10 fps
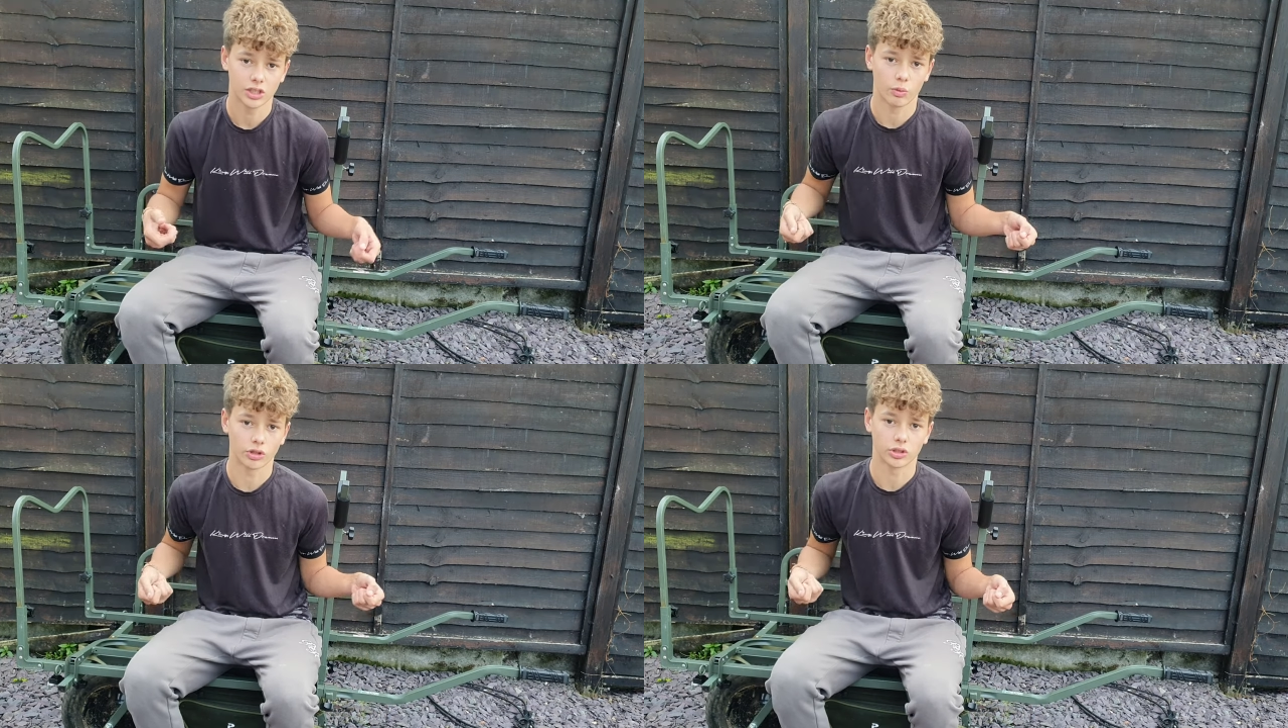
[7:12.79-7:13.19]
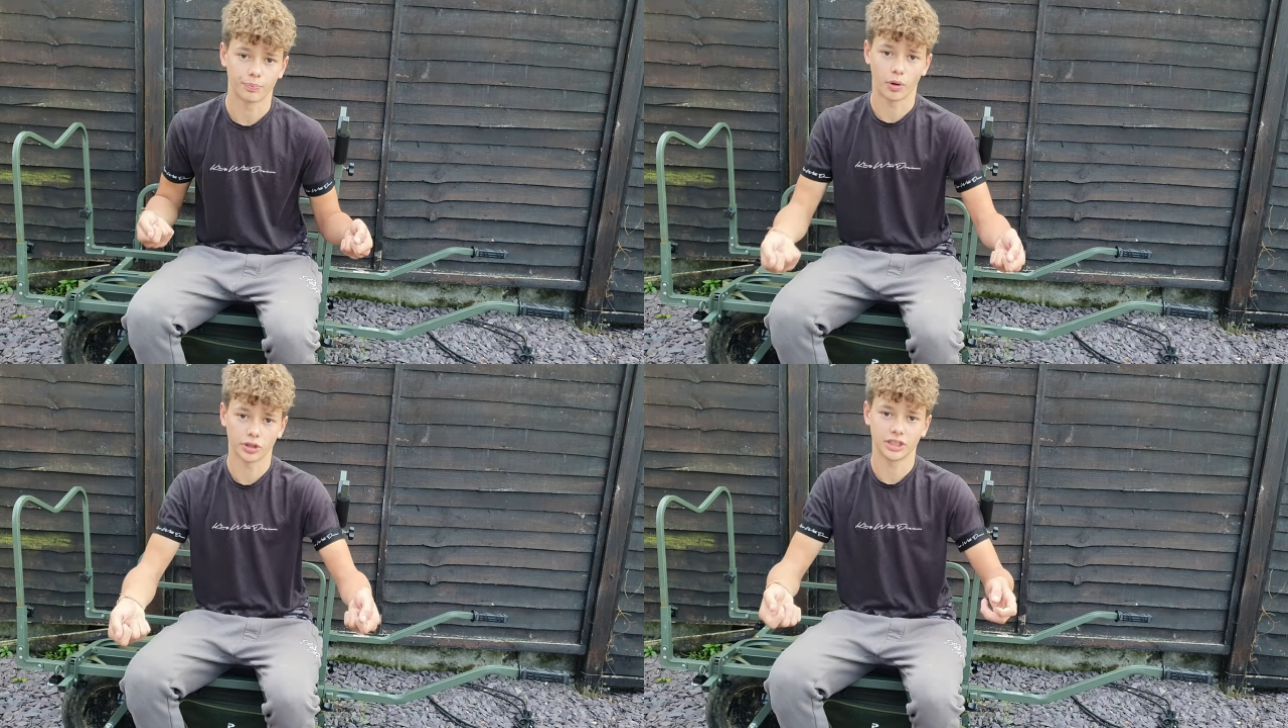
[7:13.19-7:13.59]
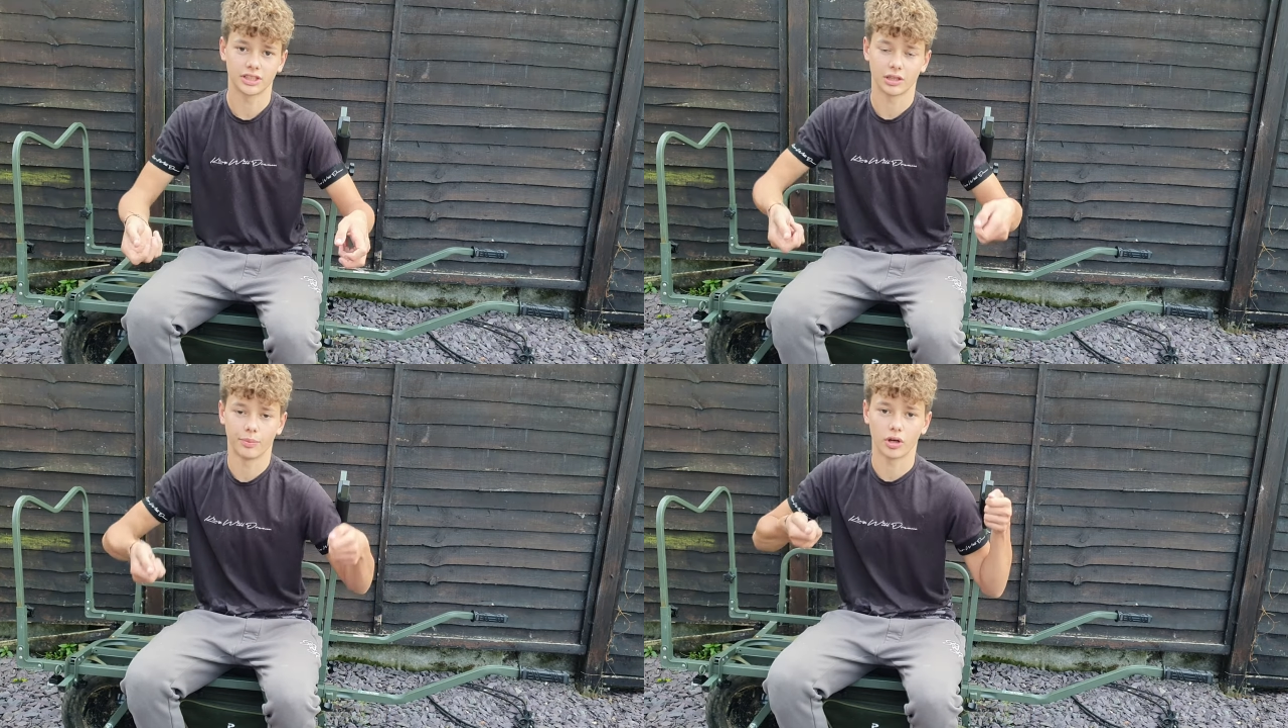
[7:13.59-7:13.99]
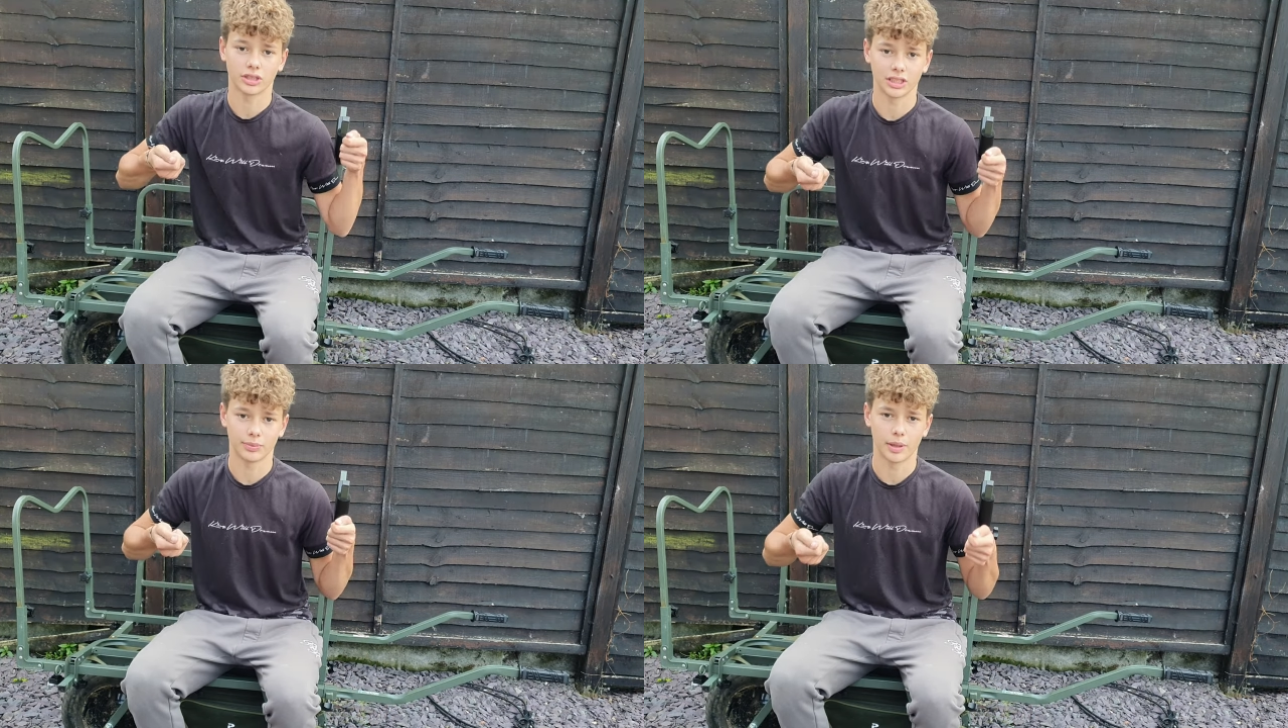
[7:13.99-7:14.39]
you want to push it and the
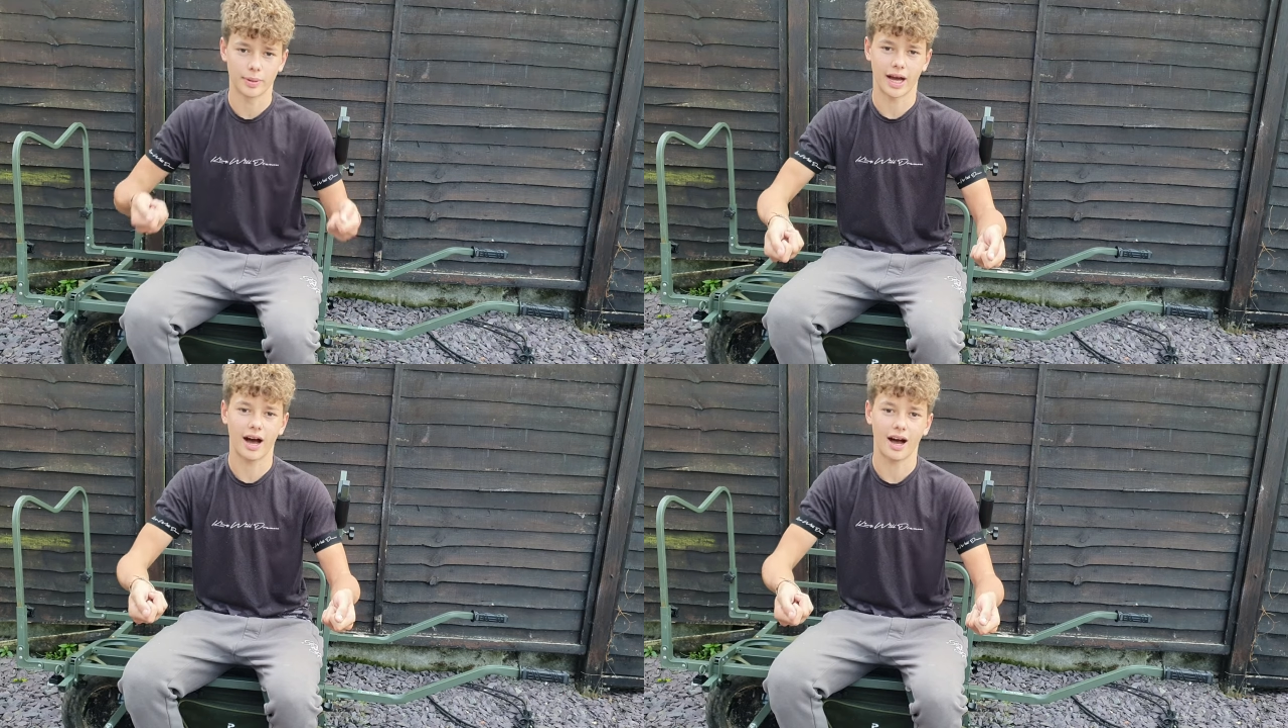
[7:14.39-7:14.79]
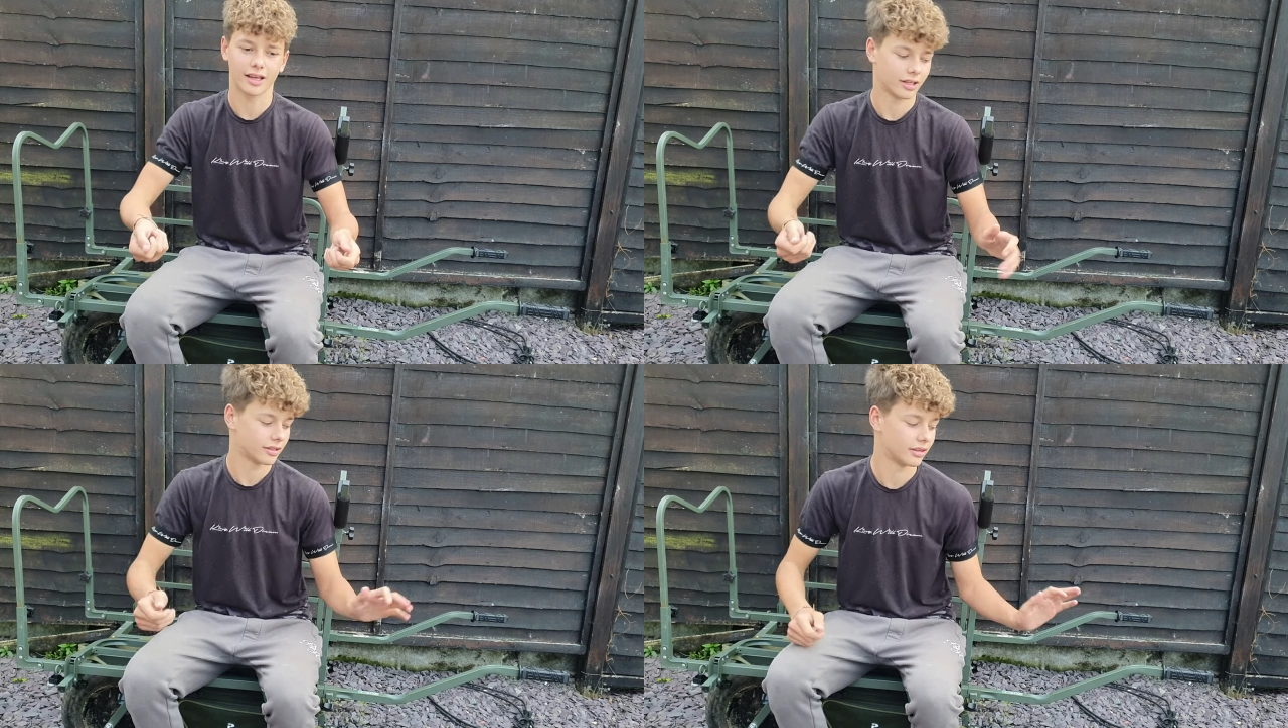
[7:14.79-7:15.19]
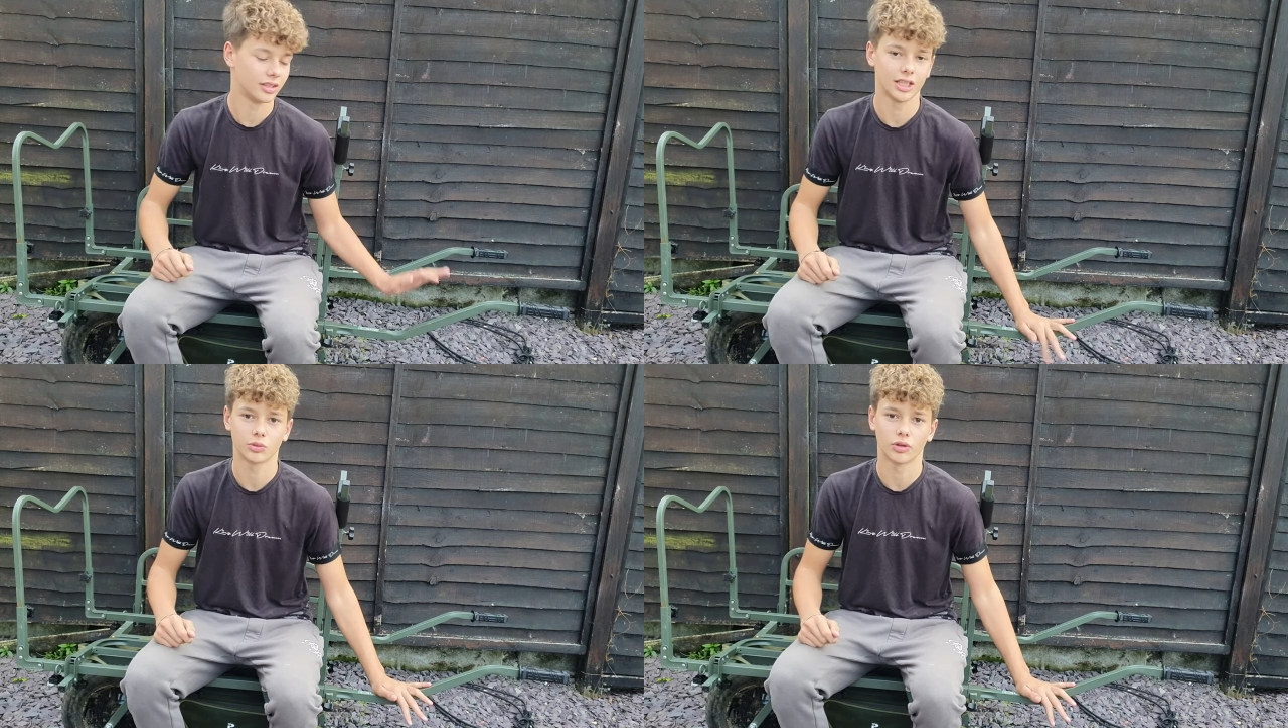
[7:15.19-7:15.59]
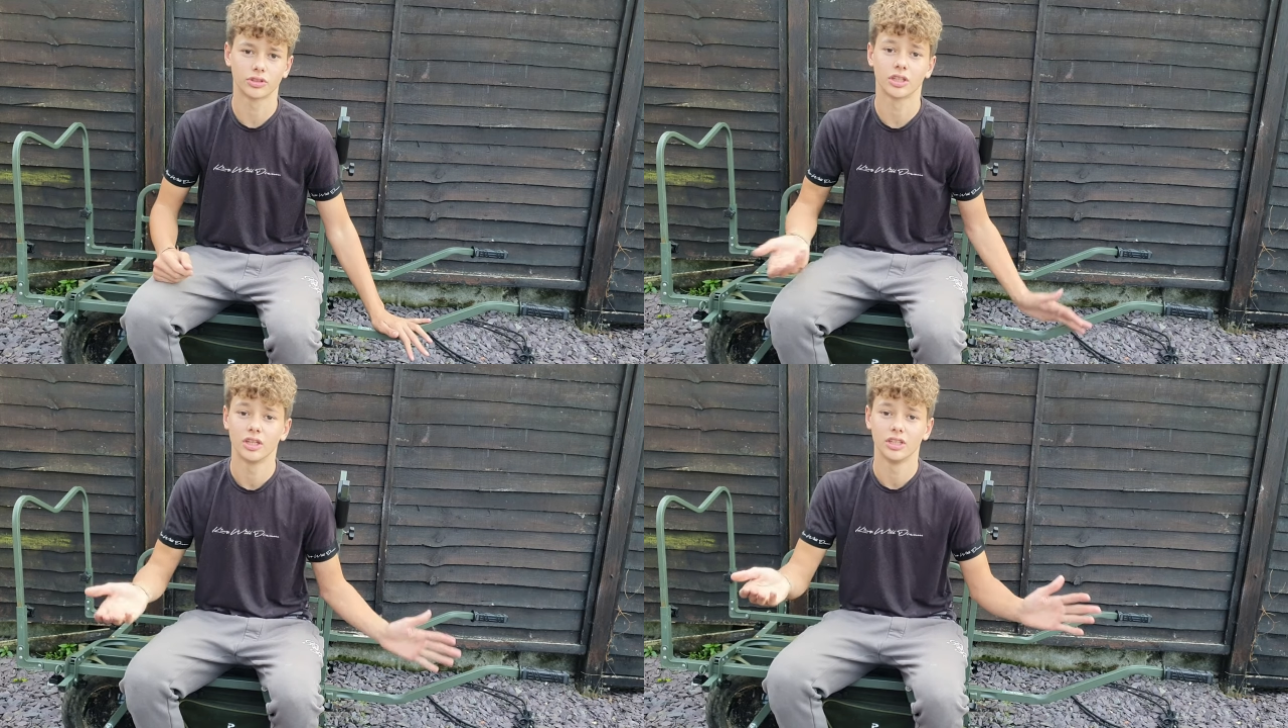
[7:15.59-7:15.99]
bars need to be a bit higher than these ones.